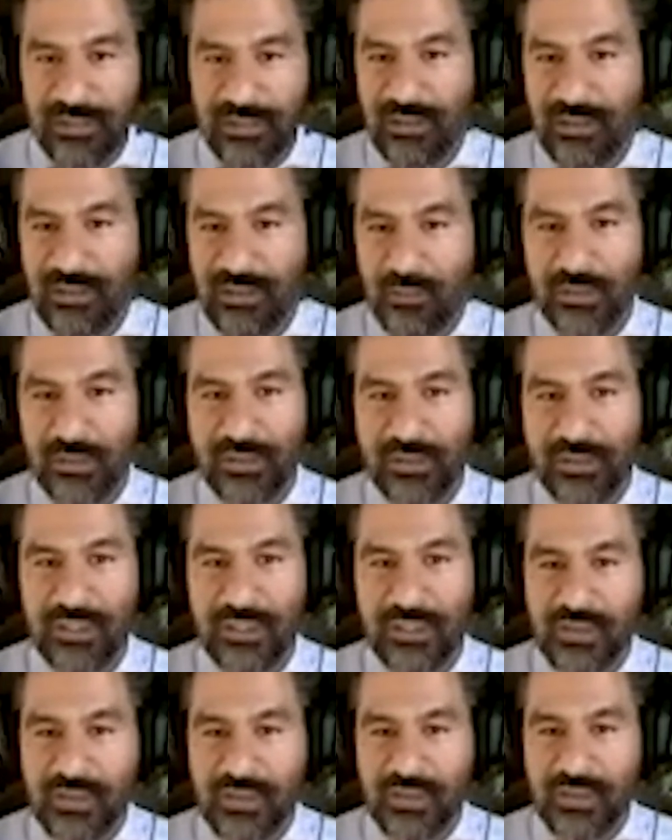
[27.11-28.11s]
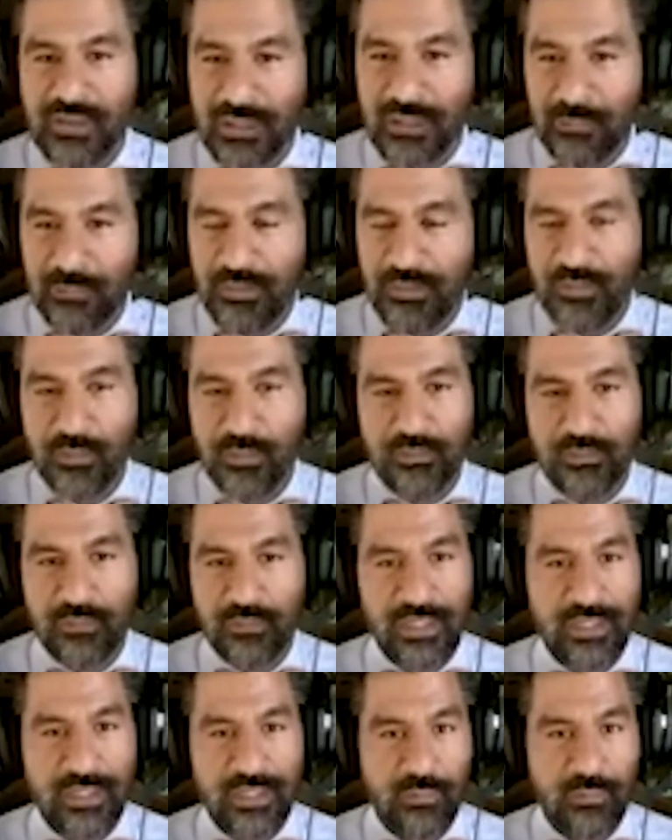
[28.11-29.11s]
with additional copies
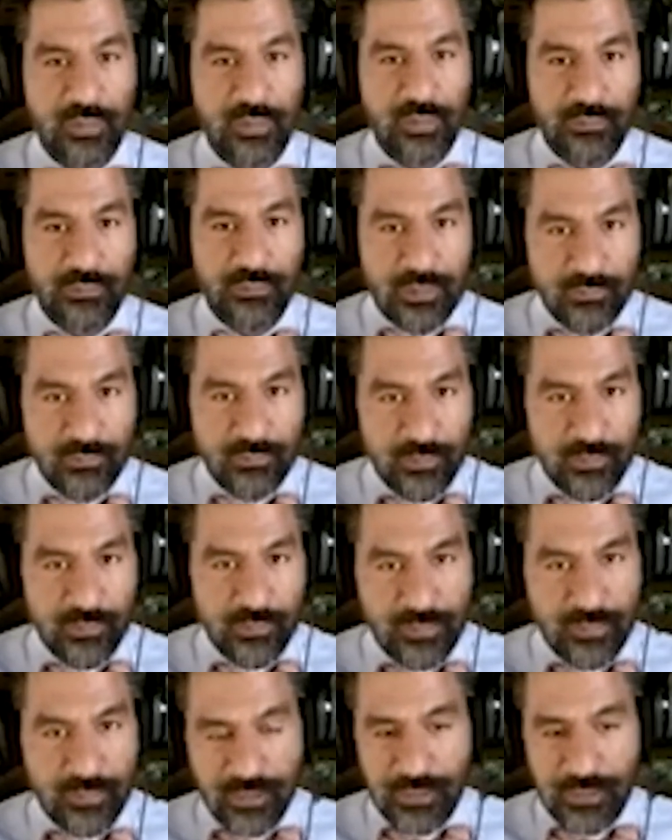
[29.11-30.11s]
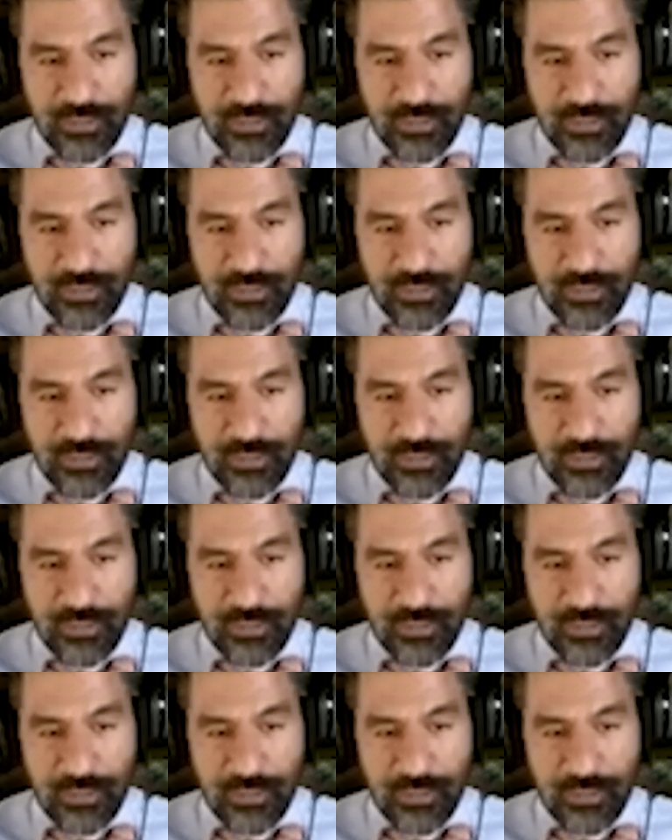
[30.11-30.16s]
providing proof of your filing.